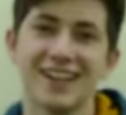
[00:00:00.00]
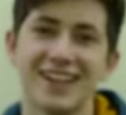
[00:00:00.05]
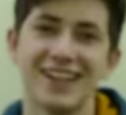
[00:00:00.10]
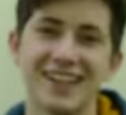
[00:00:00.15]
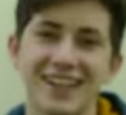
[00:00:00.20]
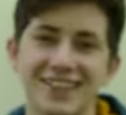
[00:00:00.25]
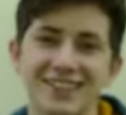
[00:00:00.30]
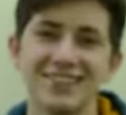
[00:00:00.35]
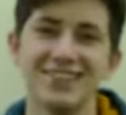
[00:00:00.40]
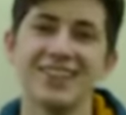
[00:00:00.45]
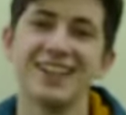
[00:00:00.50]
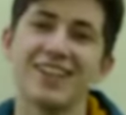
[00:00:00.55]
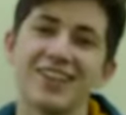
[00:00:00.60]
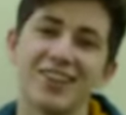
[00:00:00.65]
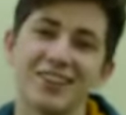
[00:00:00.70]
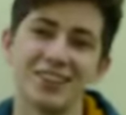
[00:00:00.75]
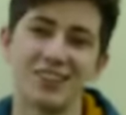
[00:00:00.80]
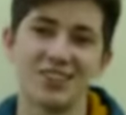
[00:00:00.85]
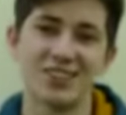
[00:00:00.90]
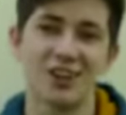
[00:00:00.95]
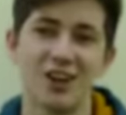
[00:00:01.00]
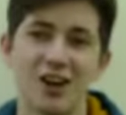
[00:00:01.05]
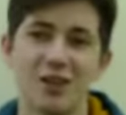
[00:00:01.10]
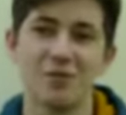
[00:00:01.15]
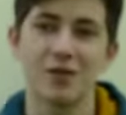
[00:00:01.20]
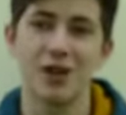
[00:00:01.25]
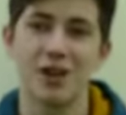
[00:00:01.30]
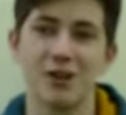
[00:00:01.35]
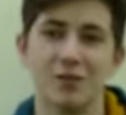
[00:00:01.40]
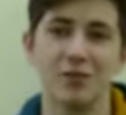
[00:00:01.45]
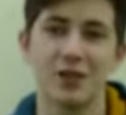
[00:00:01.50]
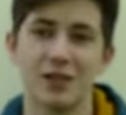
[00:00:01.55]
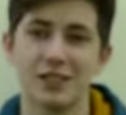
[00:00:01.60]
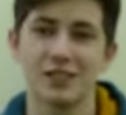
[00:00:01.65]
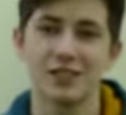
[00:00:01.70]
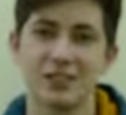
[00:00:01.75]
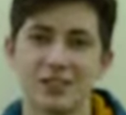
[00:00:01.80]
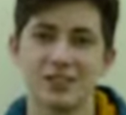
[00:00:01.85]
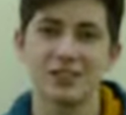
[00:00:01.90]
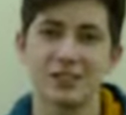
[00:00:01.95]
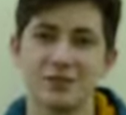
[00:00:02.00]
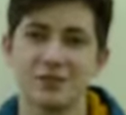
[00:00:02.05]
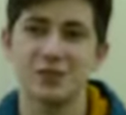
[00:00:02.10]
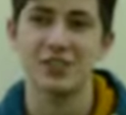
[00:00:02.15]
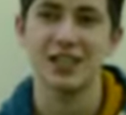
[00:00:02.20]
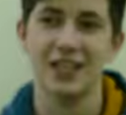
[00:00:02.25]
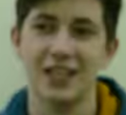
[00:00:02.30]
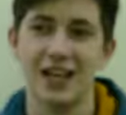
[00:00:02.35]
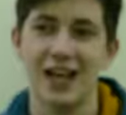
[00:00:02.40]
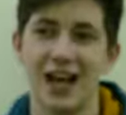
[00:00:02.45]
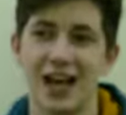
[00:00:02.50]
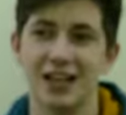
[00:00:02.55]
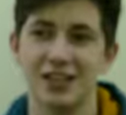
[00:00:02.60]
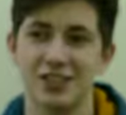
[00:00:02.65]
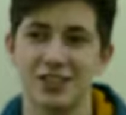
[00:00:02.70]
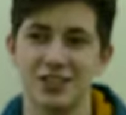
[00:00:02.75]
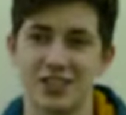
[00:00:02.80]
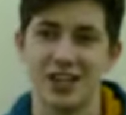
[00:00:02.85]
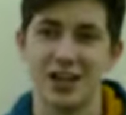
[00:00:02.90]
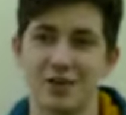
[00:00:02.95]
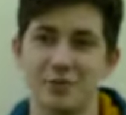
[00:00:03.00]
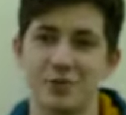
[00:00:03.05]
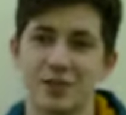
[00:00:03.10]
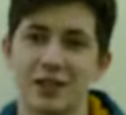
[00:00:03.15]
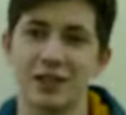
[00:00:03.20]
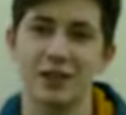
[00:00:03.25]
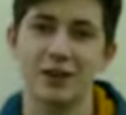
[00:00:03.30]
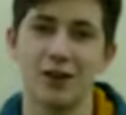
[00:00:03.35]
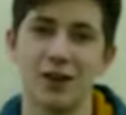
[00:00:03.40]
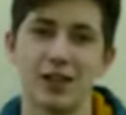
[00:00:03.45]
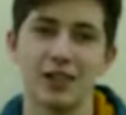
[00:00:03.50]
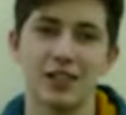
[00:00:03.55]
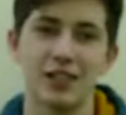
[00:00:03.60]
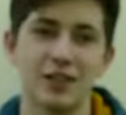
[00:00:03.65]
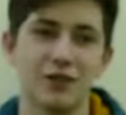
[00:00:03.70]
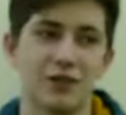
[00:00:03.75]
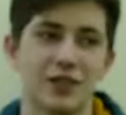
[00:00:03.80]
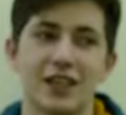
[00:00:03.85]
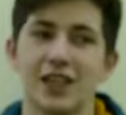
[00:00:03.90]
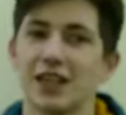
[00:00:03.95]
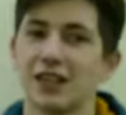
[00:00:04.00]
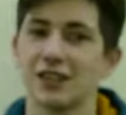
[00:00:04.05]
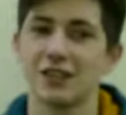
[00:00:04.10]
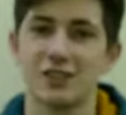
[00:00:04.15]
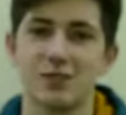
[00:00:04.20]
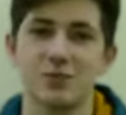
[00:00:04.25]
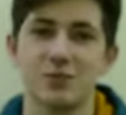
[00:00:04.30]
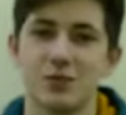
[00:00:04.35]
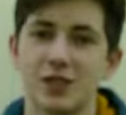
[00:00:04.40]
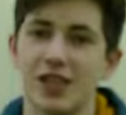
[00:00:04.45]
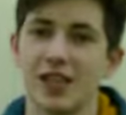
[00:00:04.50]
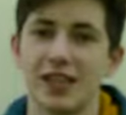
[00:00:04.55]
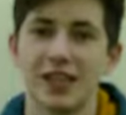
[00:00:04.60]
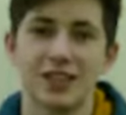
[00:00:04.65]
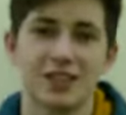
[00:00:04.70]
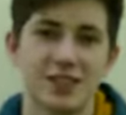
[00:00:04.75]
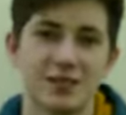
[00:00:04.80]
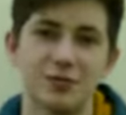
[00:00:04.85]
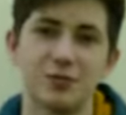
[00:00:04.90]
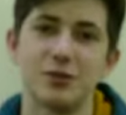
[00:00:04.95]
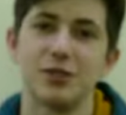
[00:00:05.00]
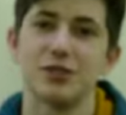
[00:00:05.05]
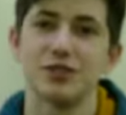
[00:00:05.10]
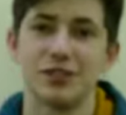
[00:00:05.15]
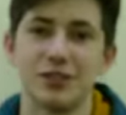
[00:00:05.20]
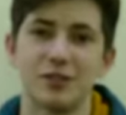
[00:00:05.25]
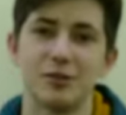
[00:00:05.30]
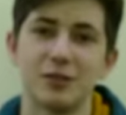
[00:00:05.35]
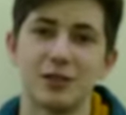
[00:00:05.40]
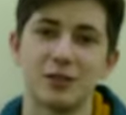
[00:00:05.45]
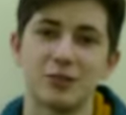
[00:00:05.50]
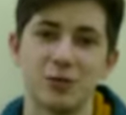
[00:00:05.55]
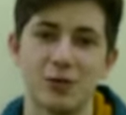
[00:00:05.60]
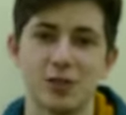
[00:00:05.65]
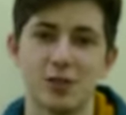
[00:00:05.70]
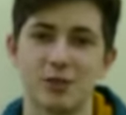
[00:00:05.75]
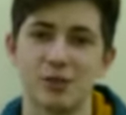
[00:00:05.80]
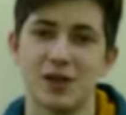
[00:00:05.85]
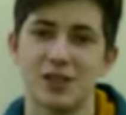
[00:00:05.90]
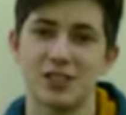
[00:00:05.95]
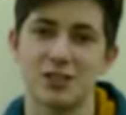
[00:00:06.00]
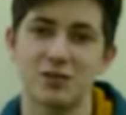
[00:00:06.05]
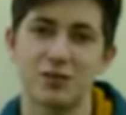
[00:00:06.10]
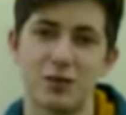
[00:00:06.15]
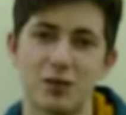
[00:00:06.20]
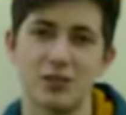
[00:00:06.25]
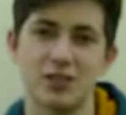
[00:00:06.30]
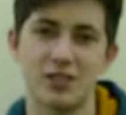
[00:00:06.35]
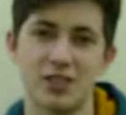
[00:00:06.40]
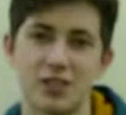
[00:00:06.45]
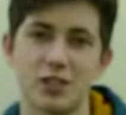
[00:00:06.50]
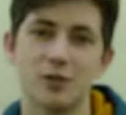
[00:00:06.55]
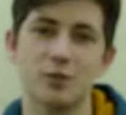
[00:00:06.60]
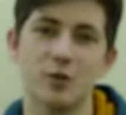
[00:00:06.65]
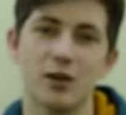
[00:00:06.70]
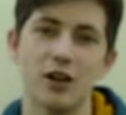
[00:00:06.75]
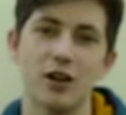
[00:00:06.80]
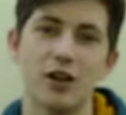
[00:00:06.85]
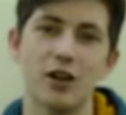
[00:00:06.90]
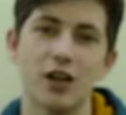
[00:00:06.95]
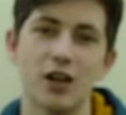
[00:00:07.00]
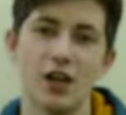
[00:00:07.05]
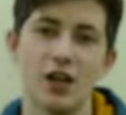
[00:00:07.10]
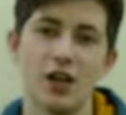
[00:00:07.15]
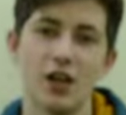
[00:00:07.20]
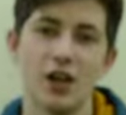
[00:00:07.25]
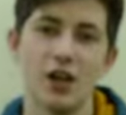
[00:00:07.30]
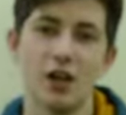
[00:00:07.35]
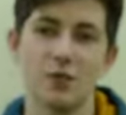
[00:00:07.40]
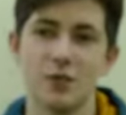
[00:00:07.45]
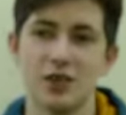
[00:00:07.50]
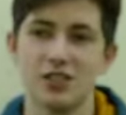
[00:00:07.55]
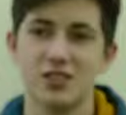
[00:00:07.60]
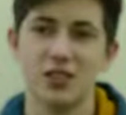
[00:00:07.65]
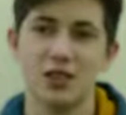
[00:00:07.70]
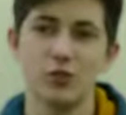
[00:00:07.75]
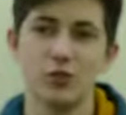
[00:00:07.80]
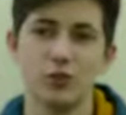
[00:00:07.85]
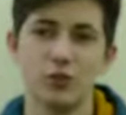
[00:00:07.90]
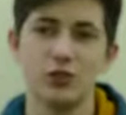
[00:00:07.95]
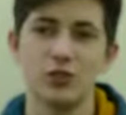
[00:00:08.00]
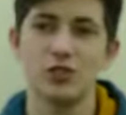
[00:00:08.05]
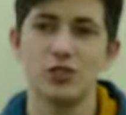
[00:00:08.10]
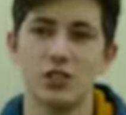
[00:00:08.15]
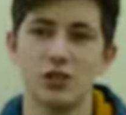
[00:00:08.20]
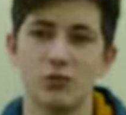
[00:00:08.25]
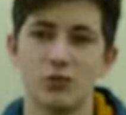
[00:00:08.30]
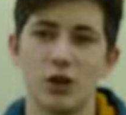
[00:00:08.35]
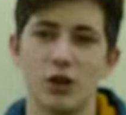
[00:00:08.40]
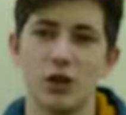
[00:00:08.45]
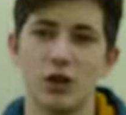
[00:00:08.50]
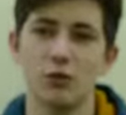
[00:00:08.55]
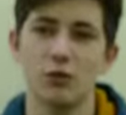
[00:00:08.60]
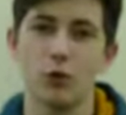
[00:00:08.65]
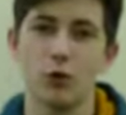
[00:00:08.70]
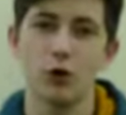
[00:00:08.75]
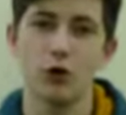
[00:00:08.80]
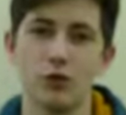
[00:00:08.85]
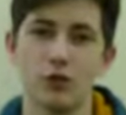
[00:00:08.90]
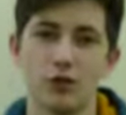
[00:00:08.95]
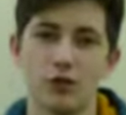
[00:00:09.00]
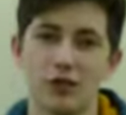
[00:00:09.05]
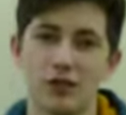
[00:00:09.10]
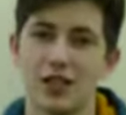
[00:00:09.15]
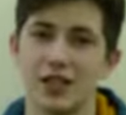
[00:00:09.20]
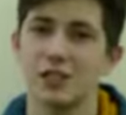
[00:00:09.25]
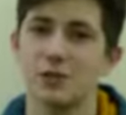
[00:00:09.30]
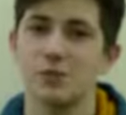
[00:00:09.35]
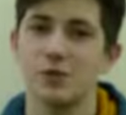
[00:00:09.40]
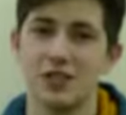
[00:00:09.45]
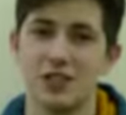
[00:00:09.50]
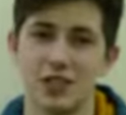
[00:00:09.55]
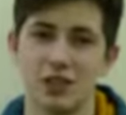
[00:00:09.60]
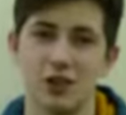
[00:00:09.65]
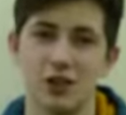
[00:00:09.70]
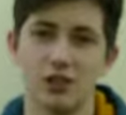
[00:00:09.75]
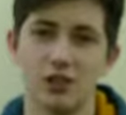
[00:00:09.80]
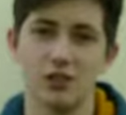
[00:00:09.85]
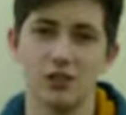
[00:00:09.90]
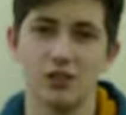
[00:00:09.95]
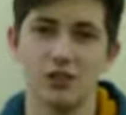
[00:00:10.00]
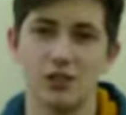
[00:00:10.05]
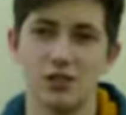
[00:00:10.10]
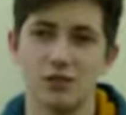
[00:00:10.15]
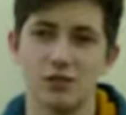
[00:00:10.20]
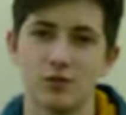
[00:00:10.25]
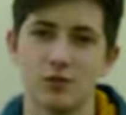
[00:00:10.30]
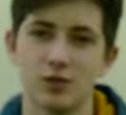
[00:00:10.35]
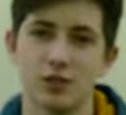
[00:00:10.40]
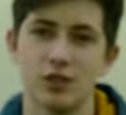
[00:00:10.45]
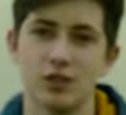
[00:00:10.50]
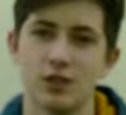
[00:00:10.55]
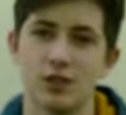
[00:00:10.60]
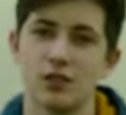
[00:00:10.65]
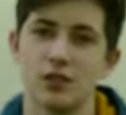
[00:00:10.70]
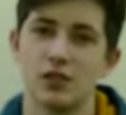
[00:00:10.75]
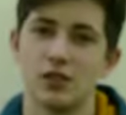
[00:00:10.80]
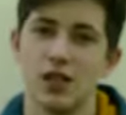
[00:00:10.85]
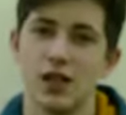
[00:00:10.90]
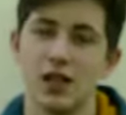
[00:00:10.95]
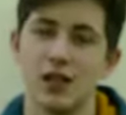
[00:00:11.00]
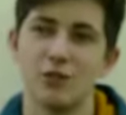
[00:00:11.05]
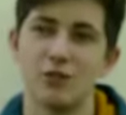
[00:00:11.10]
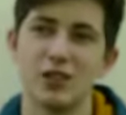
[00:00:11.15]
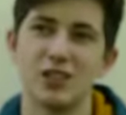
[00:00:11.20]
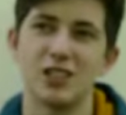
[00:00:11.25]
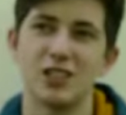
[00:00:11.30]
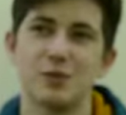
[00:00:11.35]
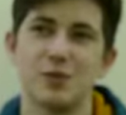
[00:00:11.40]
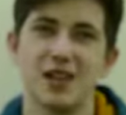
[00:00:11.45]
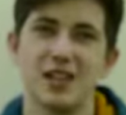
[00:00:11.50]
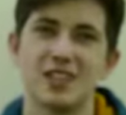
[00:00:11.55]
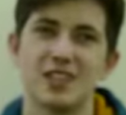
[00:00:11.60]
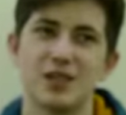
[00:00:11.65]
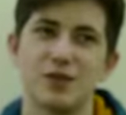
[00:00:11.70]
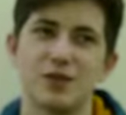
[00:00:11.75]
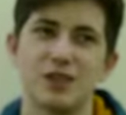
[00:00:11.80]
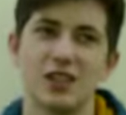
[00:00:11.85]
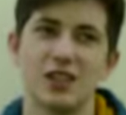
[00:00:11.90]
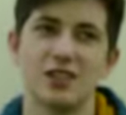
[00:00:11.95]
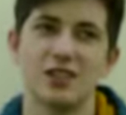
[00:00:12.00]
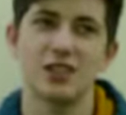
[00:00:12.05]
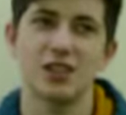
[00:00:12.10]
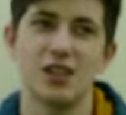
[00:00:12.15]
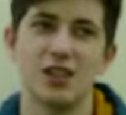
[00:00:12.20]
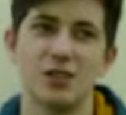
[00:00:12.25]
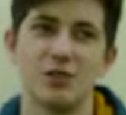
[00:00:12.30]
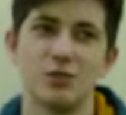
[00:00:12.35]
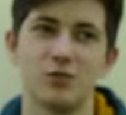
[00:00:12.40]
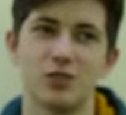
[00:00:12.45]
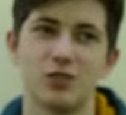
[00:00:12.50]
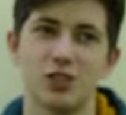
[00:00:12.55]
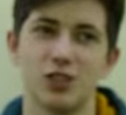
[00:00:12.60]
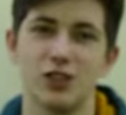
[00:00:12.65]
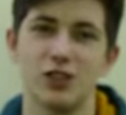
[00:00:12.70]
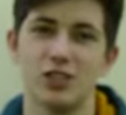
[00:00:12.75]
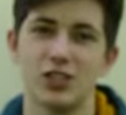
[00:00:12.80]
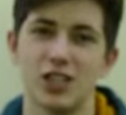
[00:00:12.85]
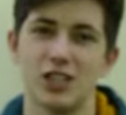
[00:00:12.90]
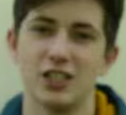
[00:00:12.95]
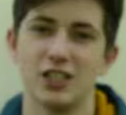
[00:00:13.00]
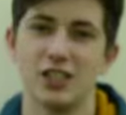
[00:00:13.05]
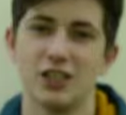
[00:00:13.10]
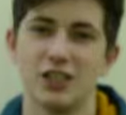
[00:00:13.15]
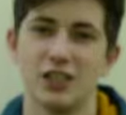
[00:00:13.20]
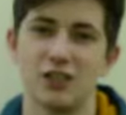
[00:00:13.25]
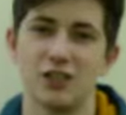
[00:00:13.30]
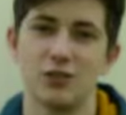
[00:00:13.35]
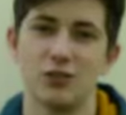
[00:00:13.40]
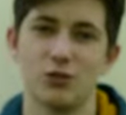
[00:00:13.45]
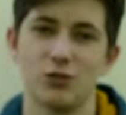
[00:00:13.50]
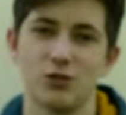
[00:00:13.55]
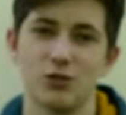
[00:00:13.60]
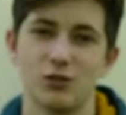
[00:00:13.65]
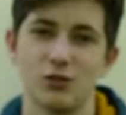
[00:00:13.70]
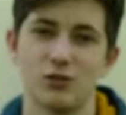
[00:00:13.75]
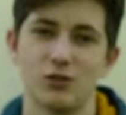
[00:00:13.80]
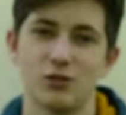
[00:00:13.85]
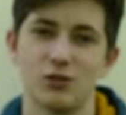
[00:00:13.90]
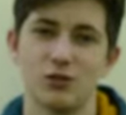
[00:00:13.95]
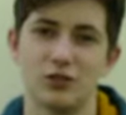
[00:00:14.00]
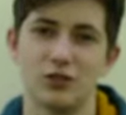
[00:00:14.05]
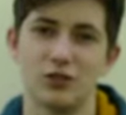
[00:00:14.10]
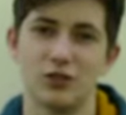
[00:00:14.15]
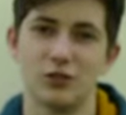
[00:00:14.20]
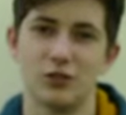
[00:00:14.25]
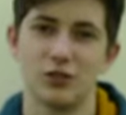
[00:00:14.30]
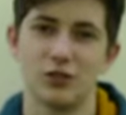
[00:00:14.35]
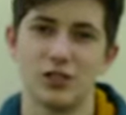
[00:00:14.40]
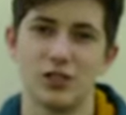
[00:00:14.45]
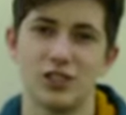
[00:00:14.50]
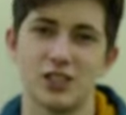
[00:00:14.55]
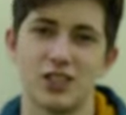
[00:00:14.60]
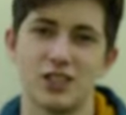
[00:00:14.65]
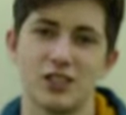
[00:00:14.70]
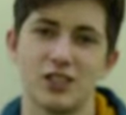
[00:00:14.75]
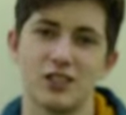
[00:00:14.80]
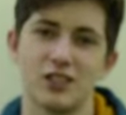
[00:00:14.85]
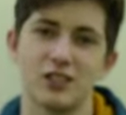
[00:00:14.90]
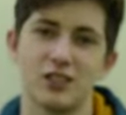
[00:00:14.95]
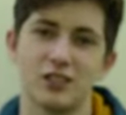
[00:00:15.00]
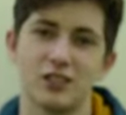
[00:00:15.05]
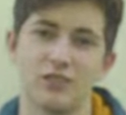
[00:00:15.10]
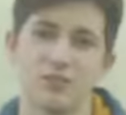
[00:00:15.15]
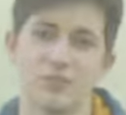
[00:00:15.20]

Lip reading: a lot of the time, like when particular actions are happening, like if a killer's killing someone, there will be quite dramatic music. But at some points, you might want there to be silence, and it really depends if it's diegetic or non-diegetic,